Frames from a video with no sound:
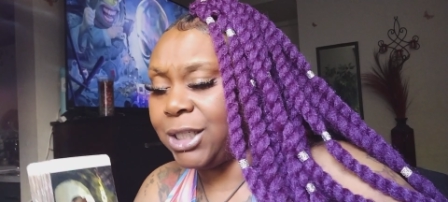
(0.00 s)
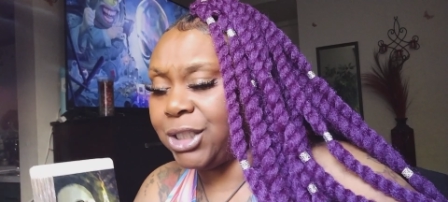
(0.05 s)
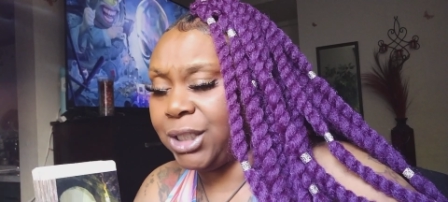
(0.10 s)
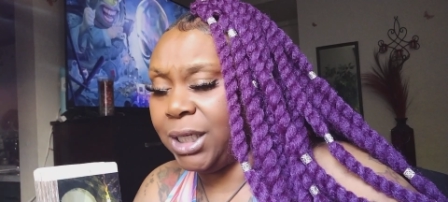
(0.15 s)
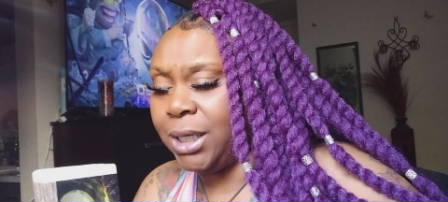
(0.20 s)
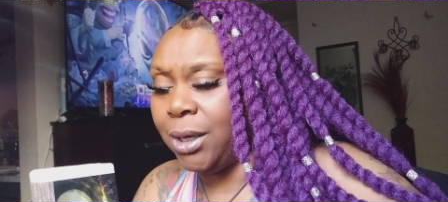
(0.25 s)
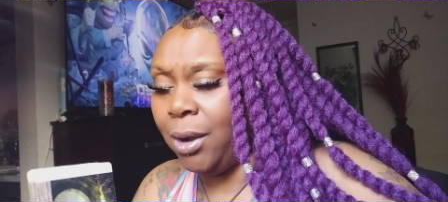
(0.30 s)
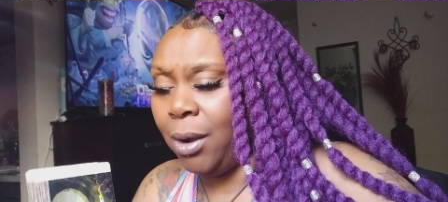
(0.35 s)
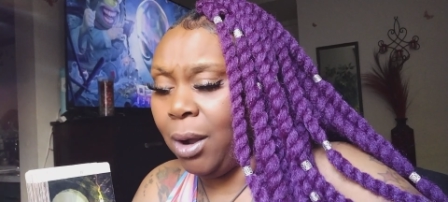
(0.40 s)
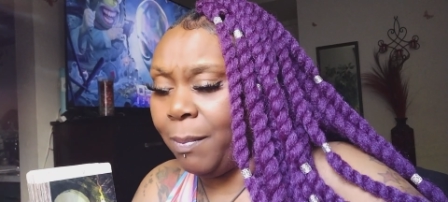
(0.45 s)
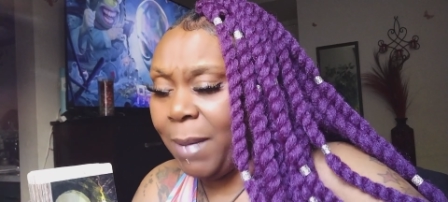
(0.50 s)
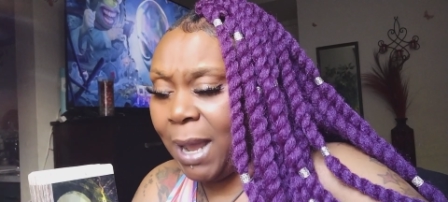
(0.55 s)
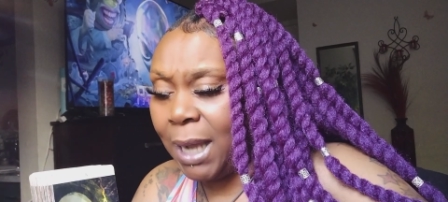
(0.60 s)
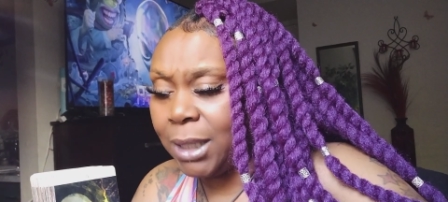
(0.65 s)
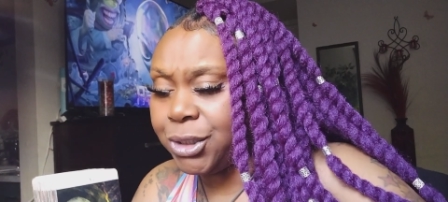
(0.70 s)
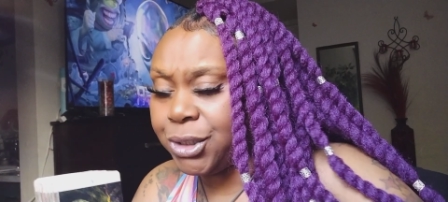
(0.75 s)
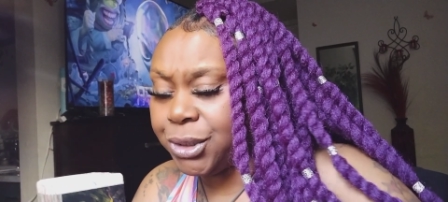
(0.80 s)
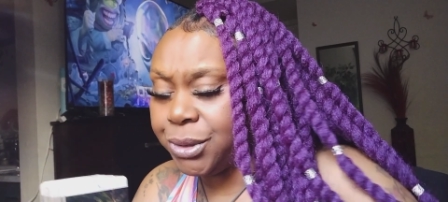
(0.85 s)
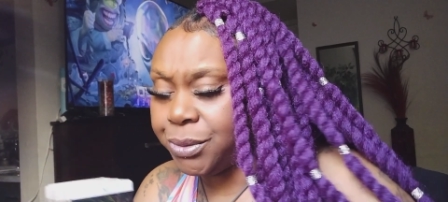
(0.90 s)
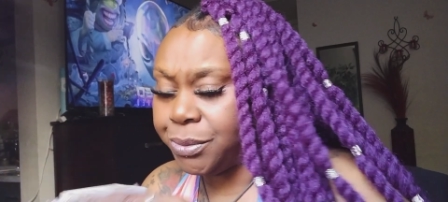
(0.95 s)
She know
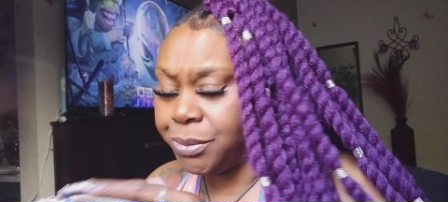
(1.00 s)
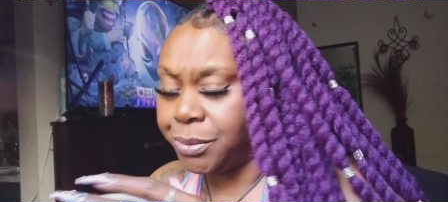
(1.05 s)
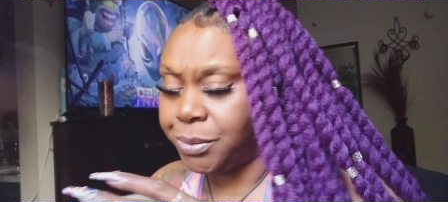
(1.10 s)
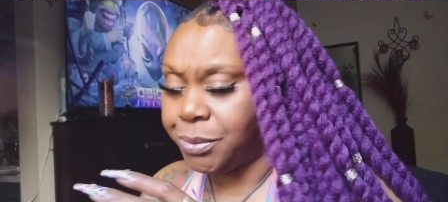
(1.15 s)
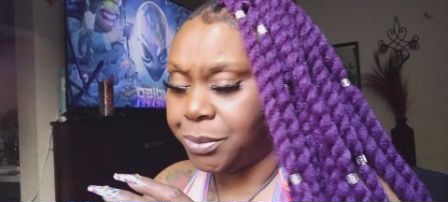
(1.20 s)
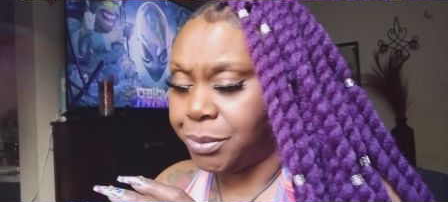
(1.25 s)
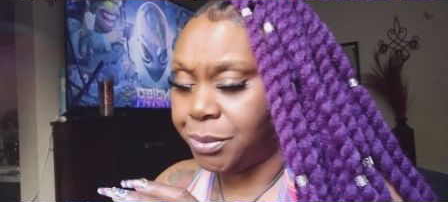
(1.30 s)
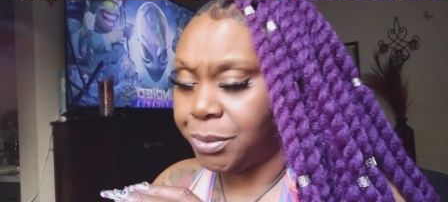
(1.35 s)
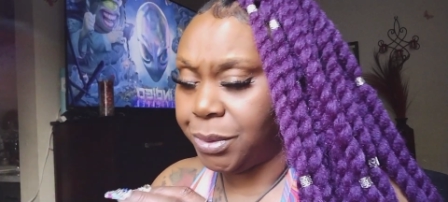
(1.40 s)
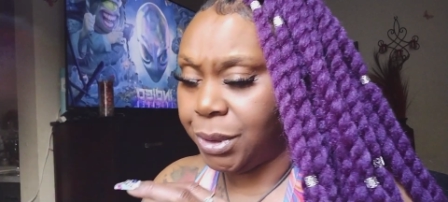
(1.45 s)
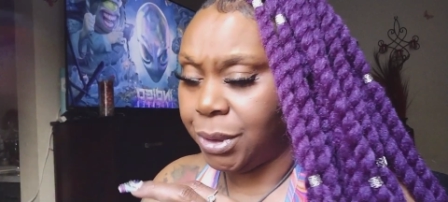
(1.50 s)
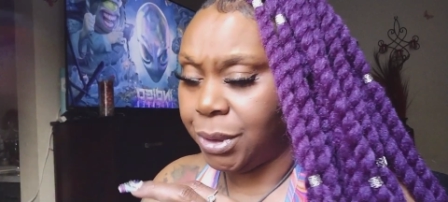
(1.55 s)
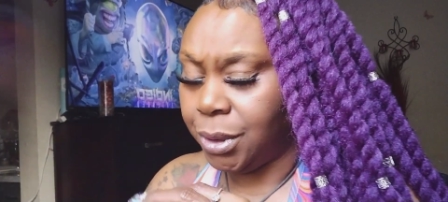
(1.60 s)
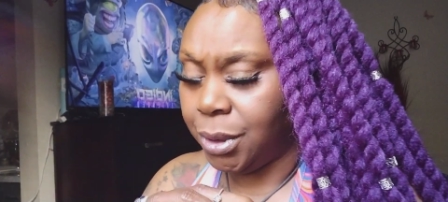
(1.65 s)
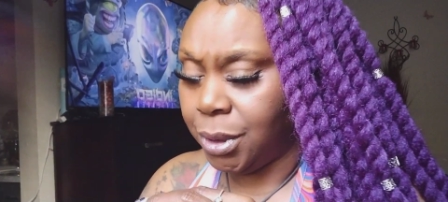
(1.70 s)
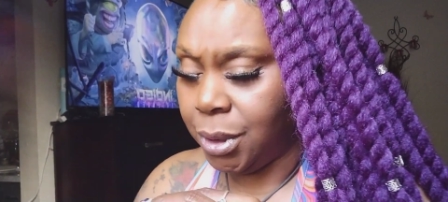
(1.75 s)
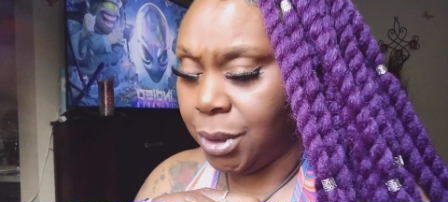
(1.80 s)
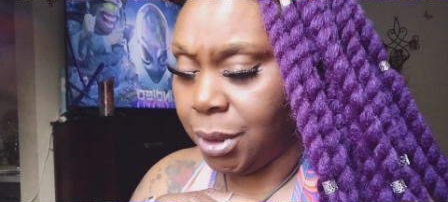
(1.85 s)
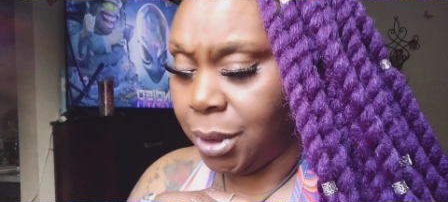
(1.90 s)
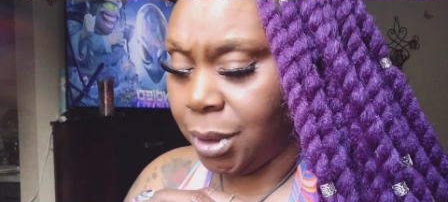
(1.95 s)
about you.
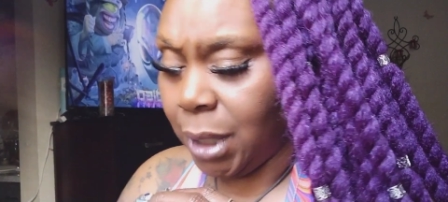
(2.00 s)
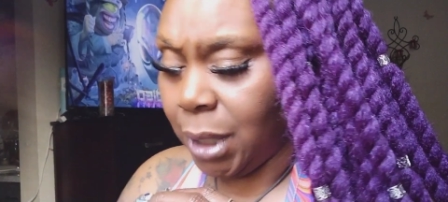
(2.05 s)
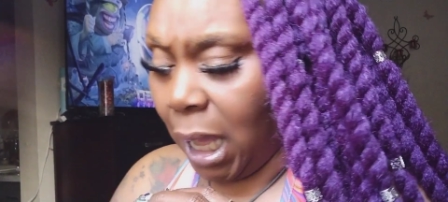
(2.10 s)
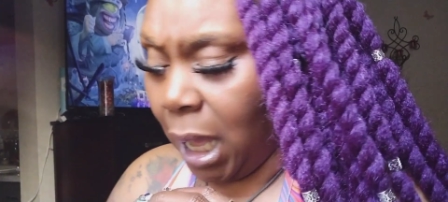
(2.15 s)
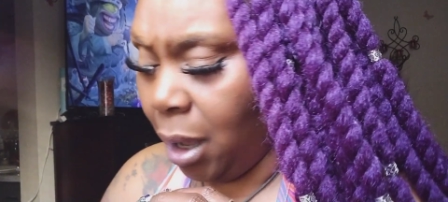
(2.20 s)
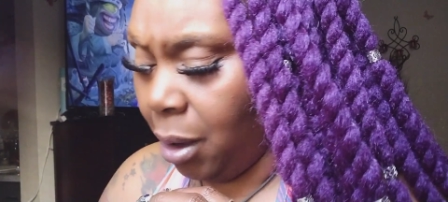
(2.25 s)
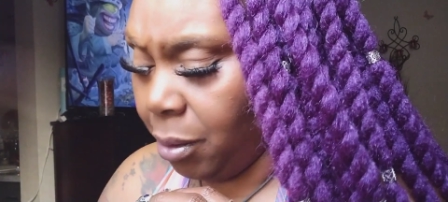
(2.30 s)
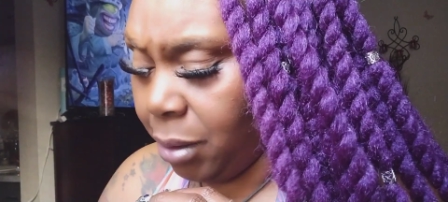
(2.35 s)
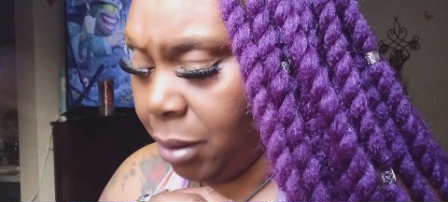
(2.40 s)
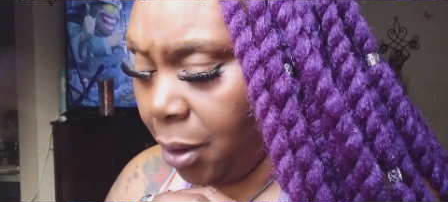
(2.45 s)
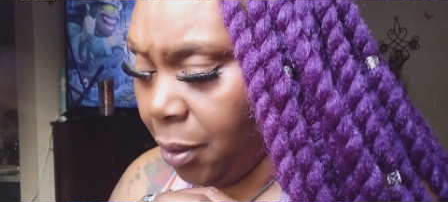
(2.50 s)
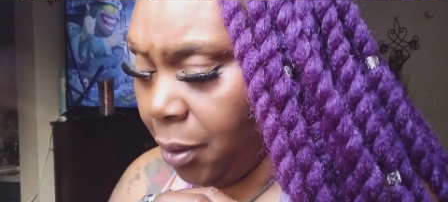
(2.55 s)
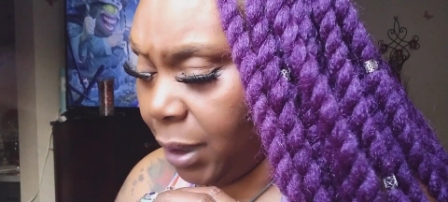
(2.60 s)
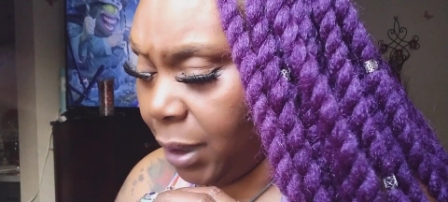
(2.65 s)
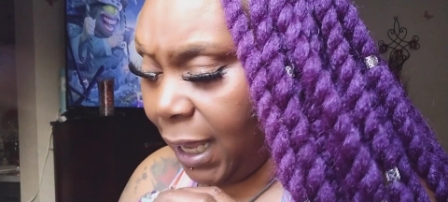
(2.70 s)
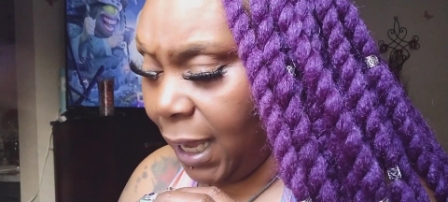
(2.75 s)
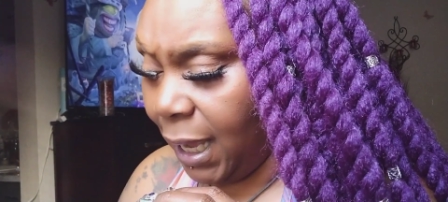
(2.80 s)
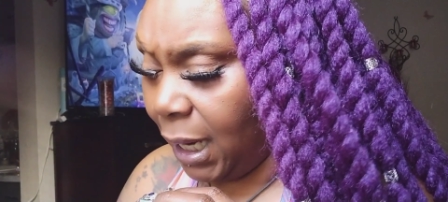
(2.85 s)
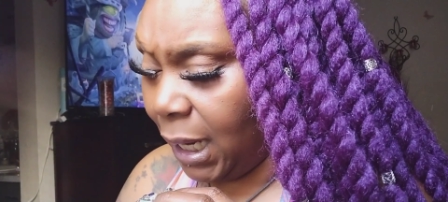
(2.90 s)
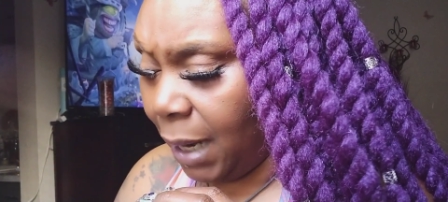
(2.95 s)
I don't know who
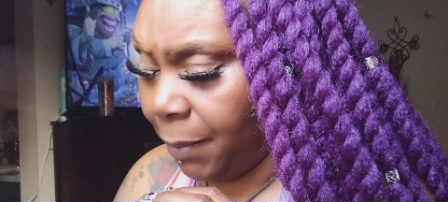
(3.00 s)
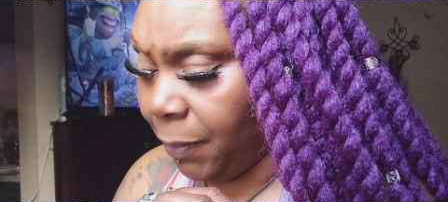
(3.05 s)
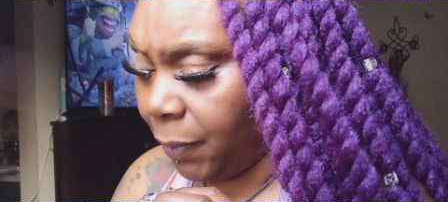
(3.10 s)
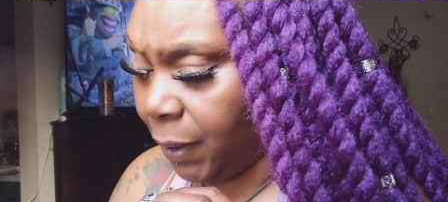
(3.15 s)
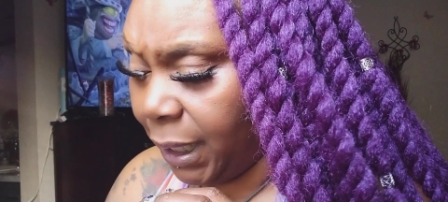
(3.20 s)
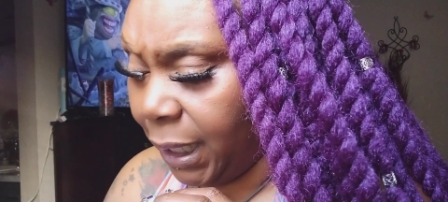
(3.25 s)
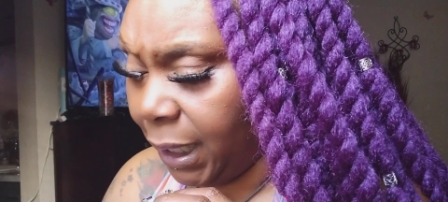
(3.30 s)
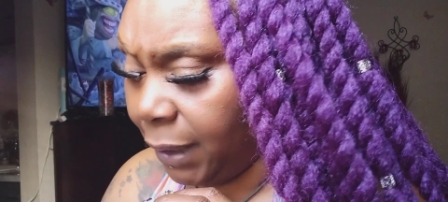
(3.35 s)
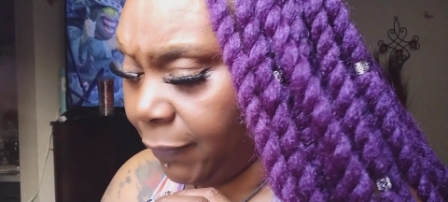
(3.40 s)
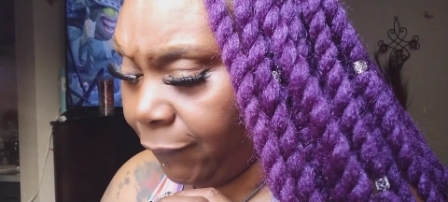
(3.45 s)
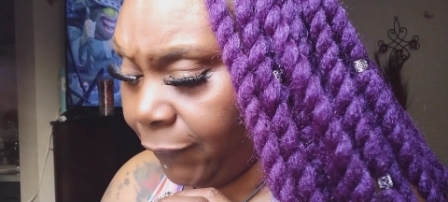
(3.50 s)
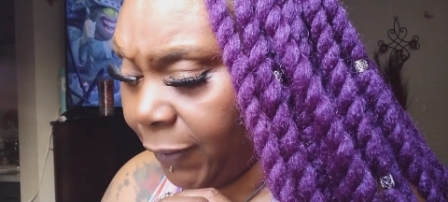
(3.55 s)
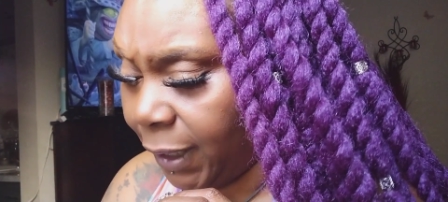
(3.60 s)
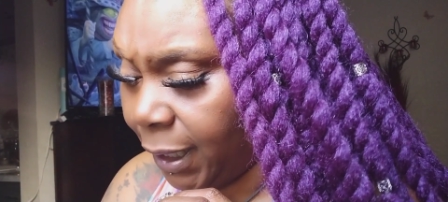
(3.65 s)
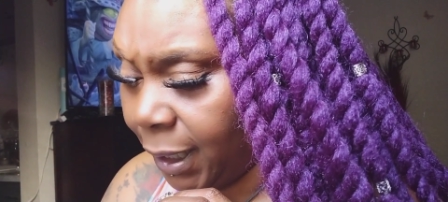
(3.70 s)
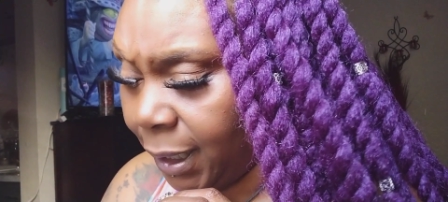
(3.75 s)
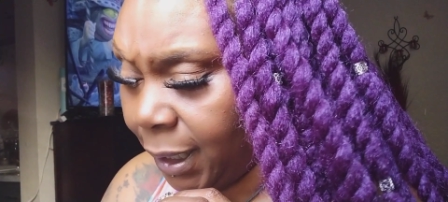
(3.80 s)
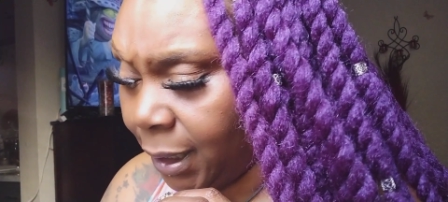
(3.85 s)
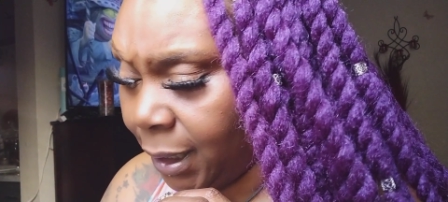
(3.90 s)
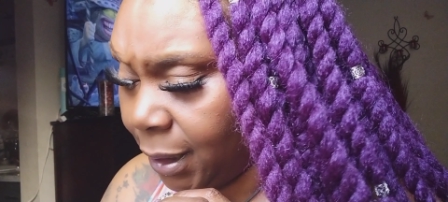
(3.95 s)
the hell I'm reading
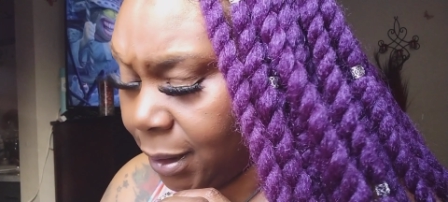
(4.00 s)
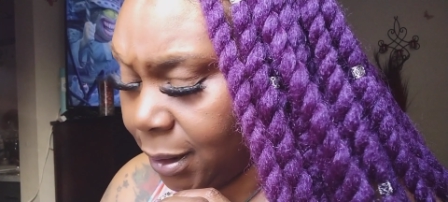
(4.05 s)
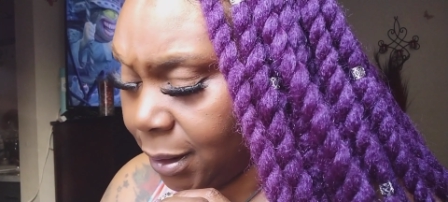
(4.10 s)
for.